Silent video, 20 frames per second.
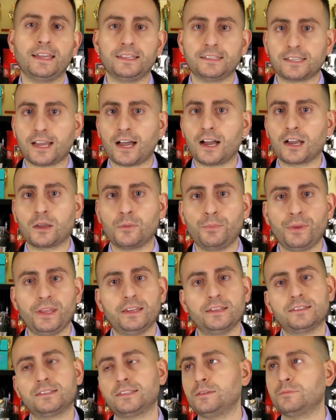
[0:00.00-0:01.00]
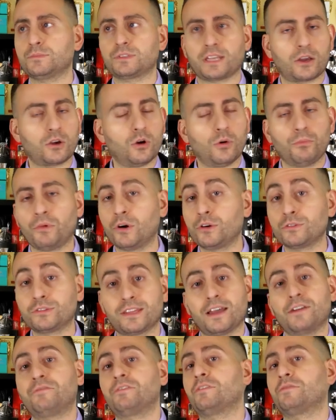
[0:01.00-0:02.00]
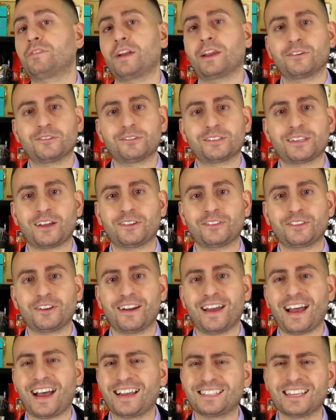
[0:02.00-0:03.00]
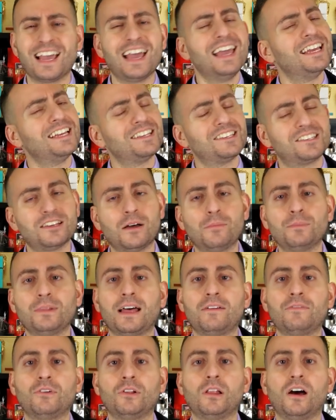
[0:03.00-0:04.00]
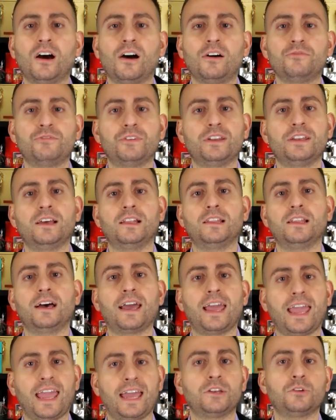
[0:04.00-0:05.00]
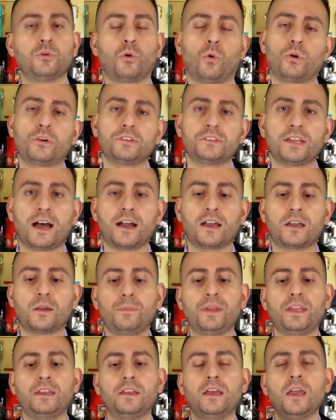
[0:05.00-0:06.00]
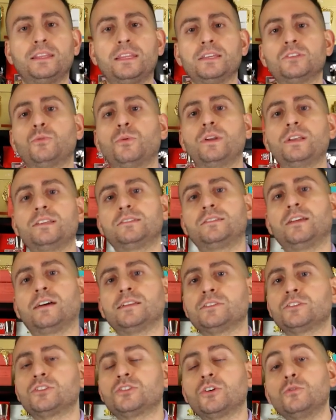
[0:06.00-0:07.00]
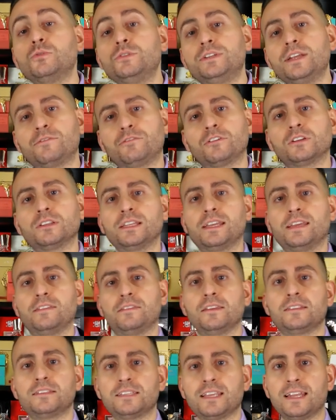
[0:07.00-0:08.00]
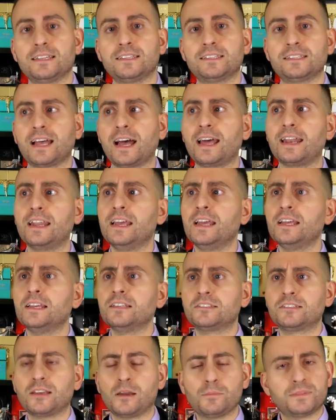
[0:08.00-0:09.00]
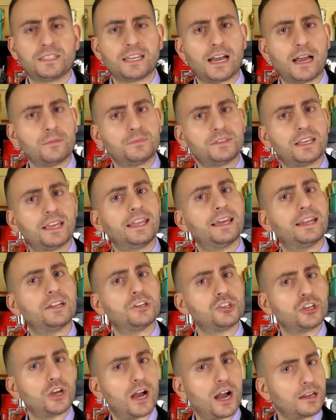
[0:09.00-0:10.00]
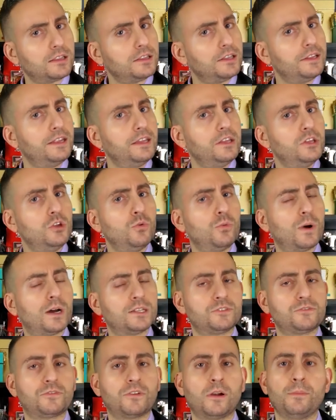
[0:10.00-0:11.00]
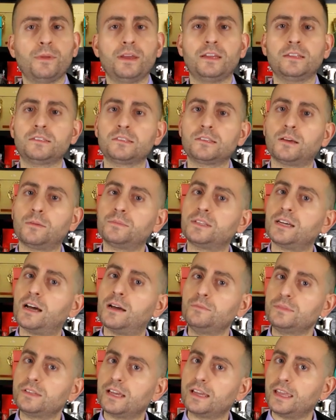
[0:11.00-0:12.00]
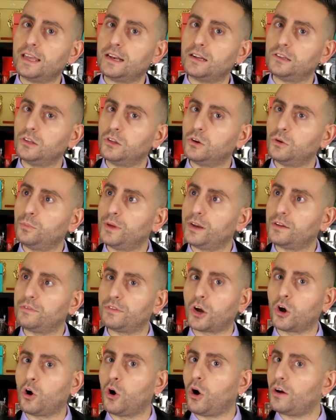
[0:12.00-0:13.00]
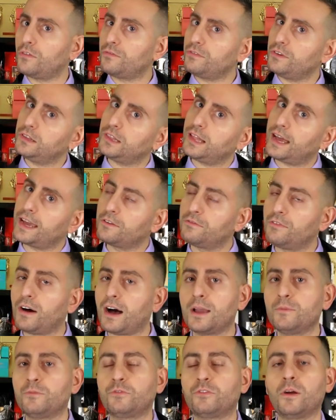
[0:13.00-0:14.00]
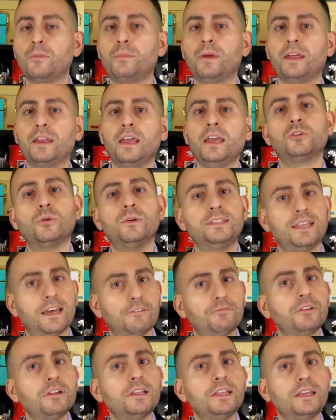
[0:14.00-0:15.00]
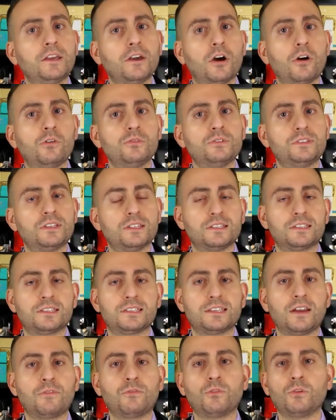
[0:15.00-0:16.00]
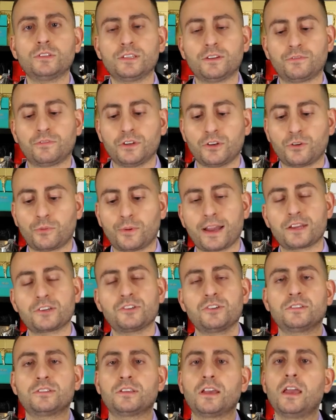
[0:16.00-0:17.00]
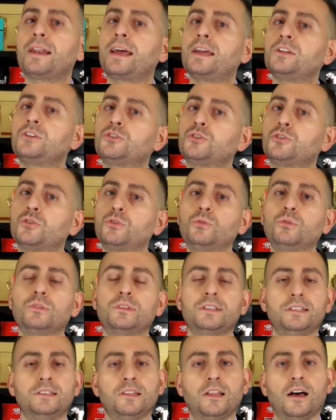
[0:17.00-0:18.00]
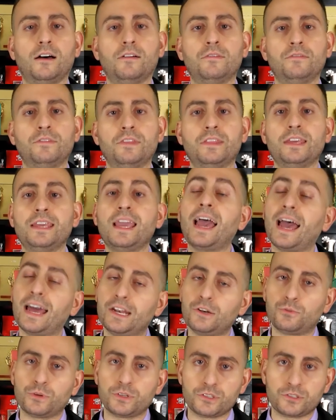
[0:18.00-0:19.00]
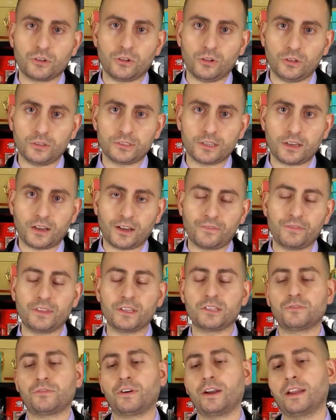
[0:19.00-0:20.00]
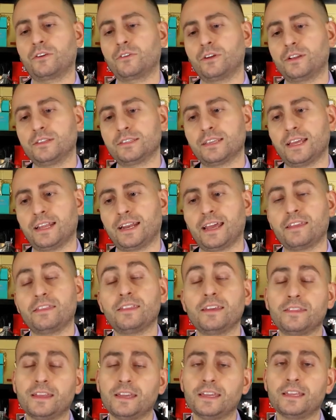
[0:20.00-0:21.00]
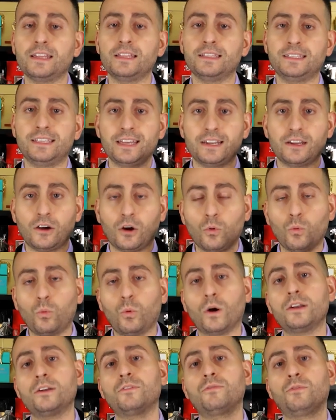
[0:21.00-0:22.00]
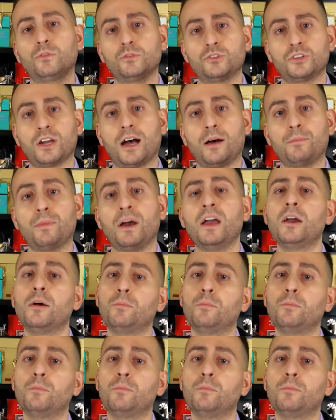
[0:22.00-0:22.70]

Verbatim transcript: and tonka bean. It seems like almost every fragrance out there has some level of vanilla and or tonka bean. This one is done so differently in the sense that sometimes I get a chocolaty nuance from it, sometimes I get a little bit of a coffee-like vibe from it. So it definitely goes in several different directions, but I truly truly love the end result of this fragrance. And I think they did a wonderful job,